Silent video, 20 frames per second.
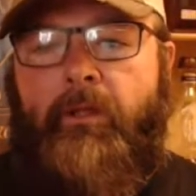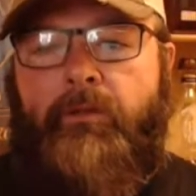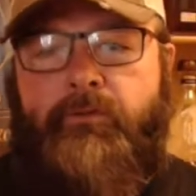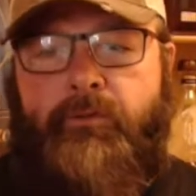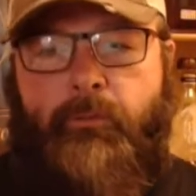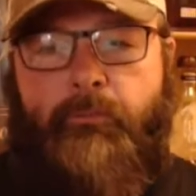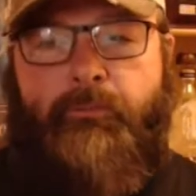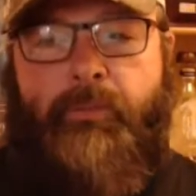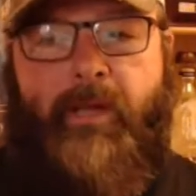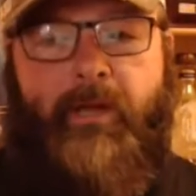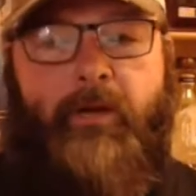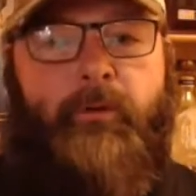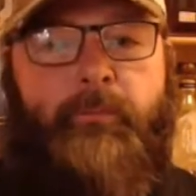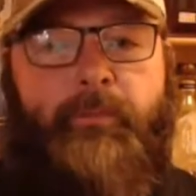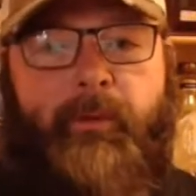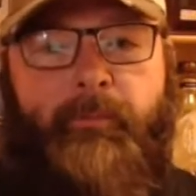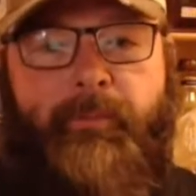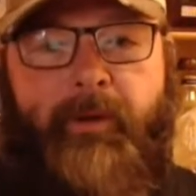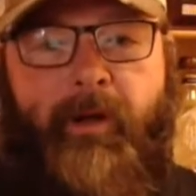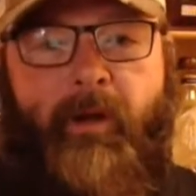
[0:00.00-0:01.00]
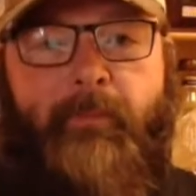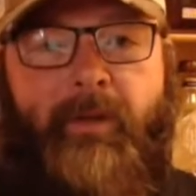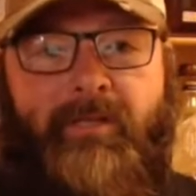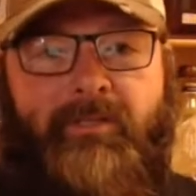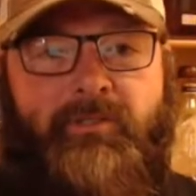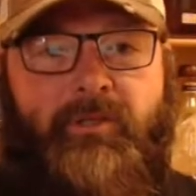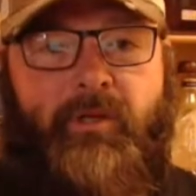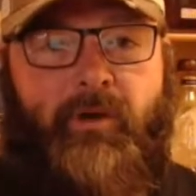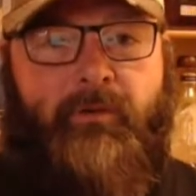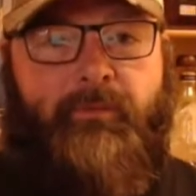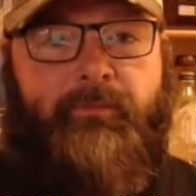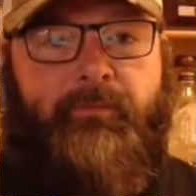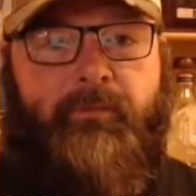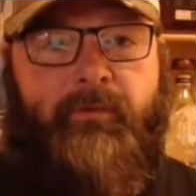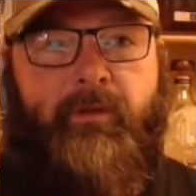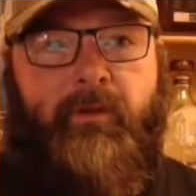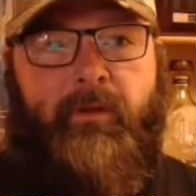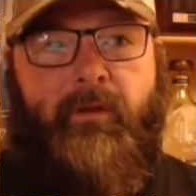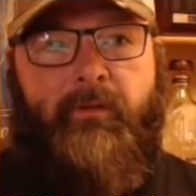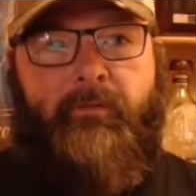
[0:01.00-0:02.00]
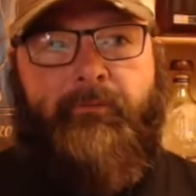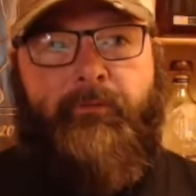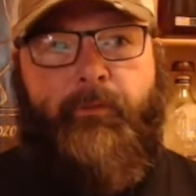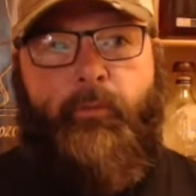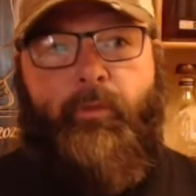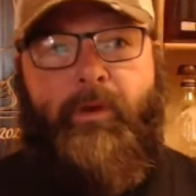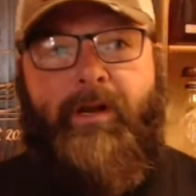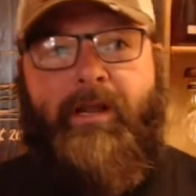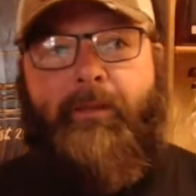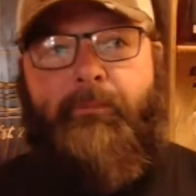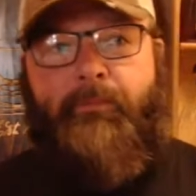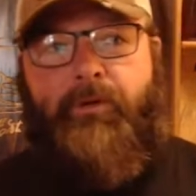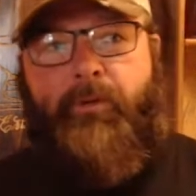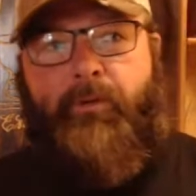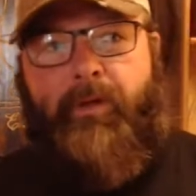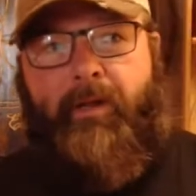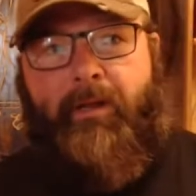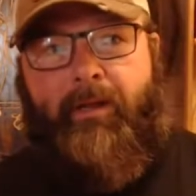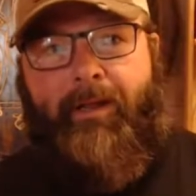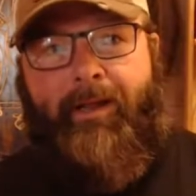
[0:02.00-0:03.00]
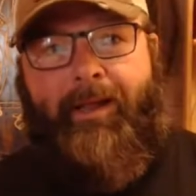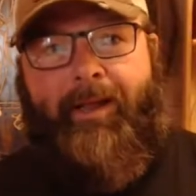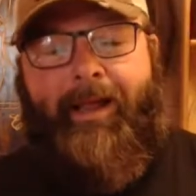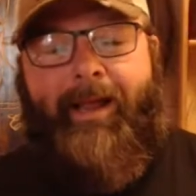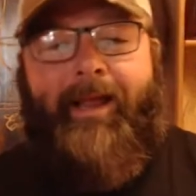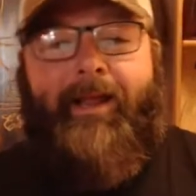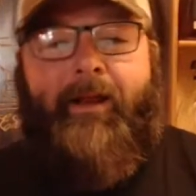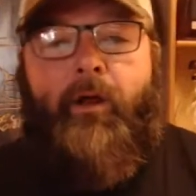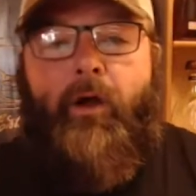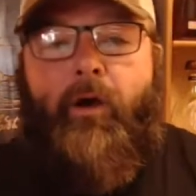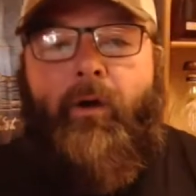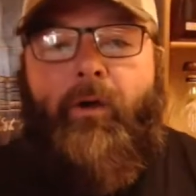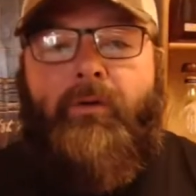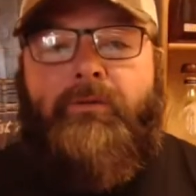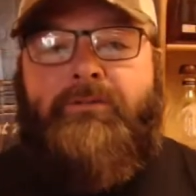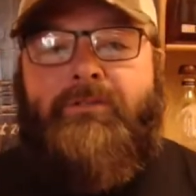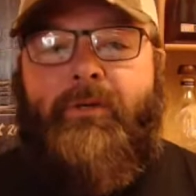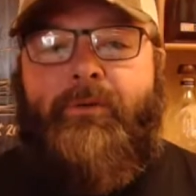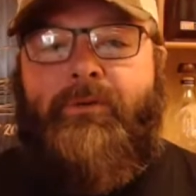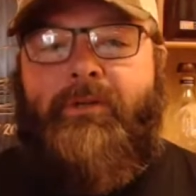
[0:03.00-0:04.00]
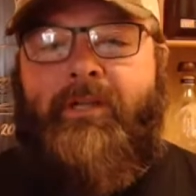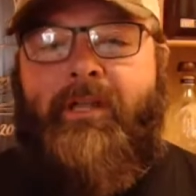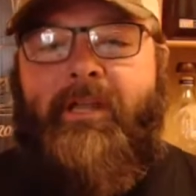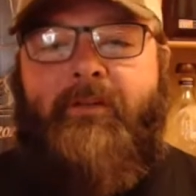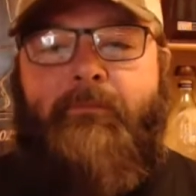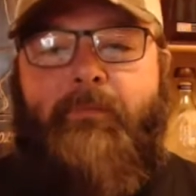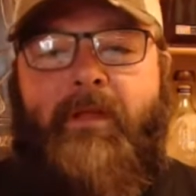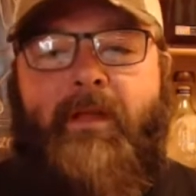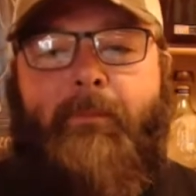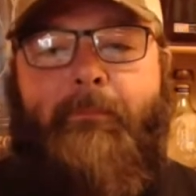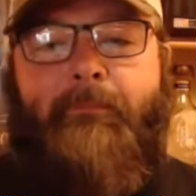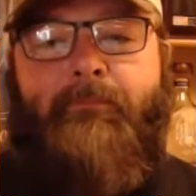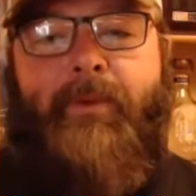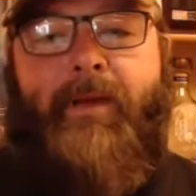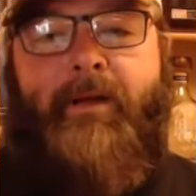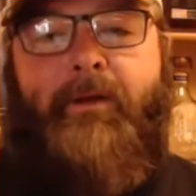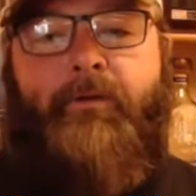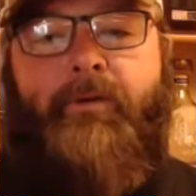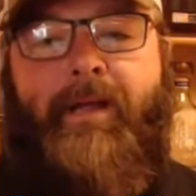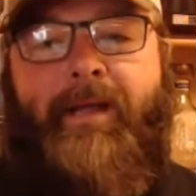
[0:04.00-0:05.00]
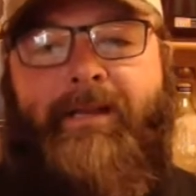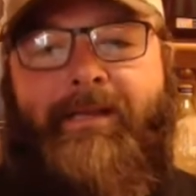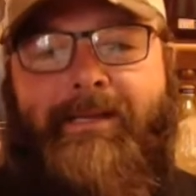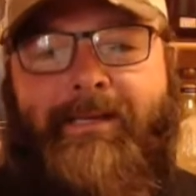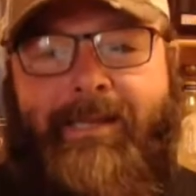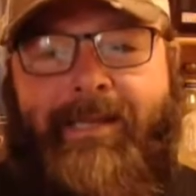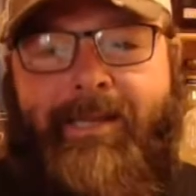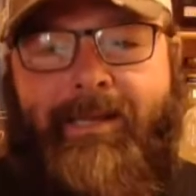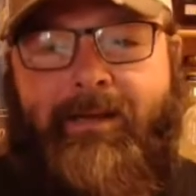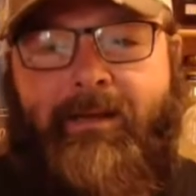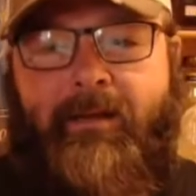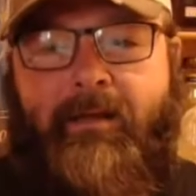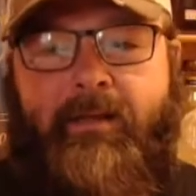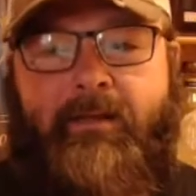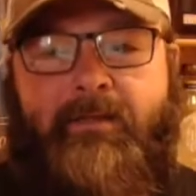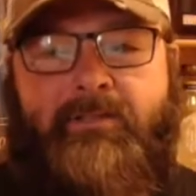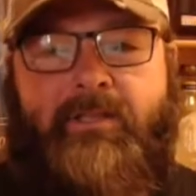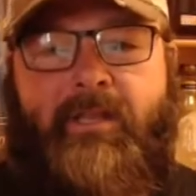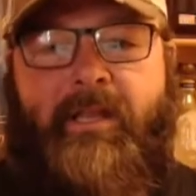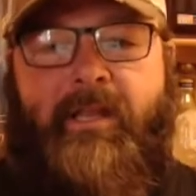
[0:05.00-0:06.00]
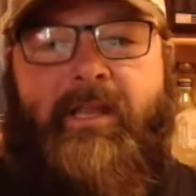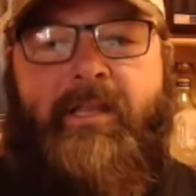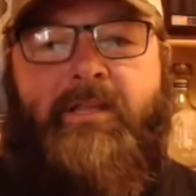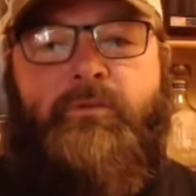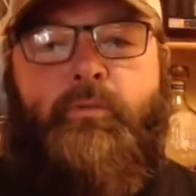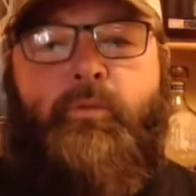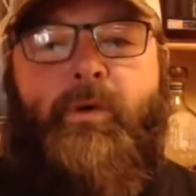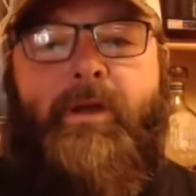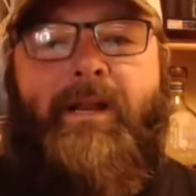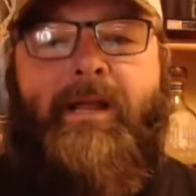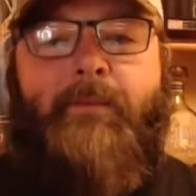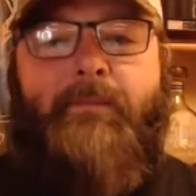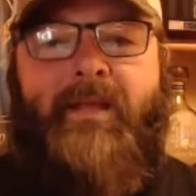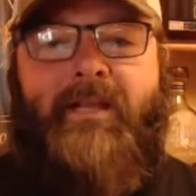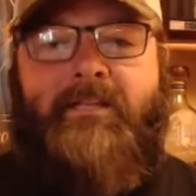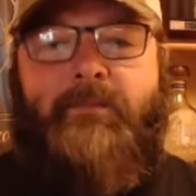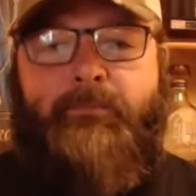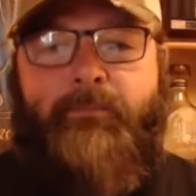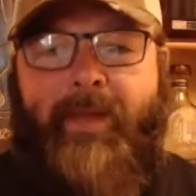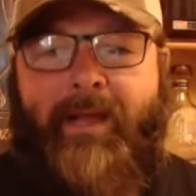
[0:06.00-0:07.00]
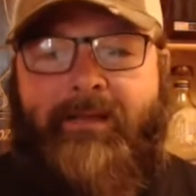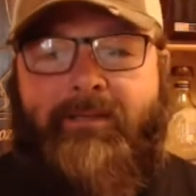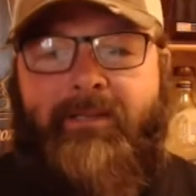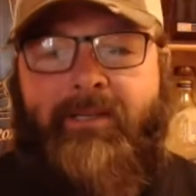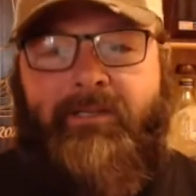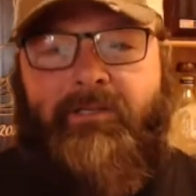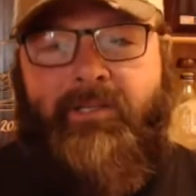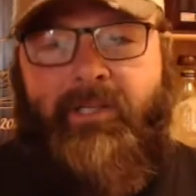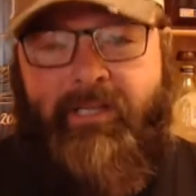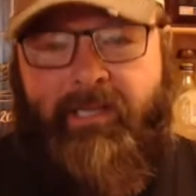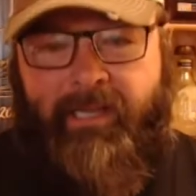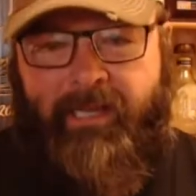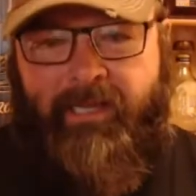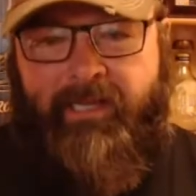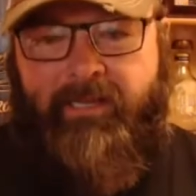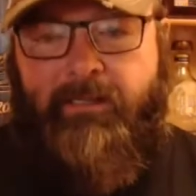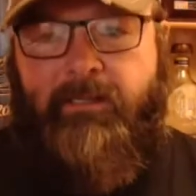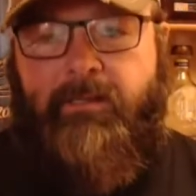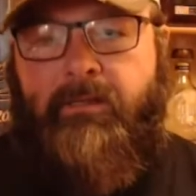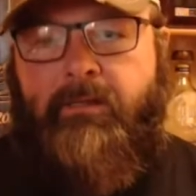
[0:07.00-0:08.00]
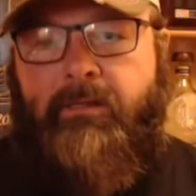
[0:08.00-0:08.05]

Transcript: to better prepare myself for what I'm doing, and also to give me a better idea is what I'm expecting to get